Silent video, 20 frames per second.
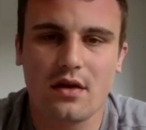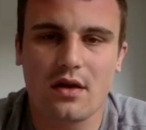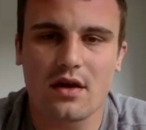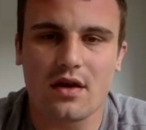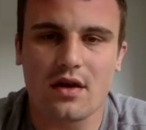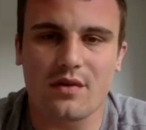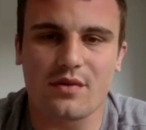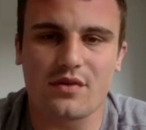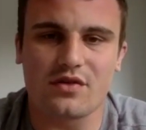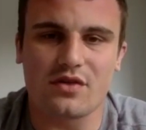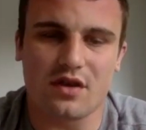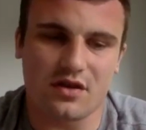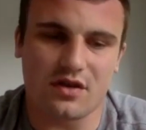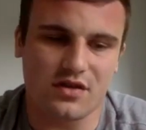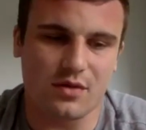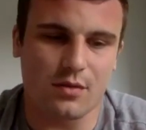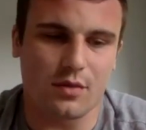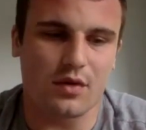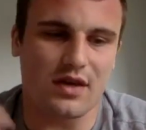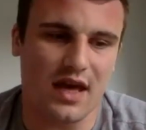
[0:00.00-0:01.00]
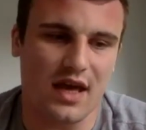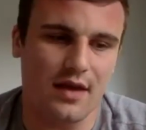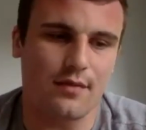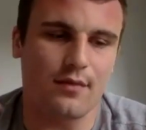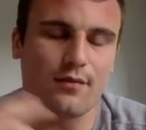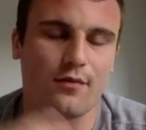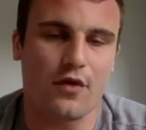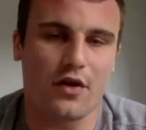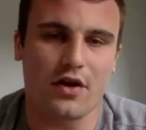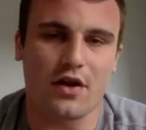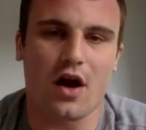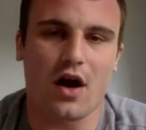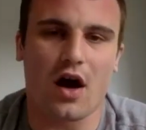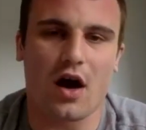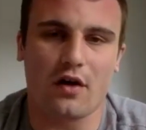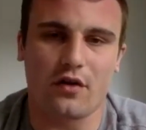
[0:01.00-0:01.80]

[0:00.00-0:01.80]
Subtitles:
It was like someone came running hard,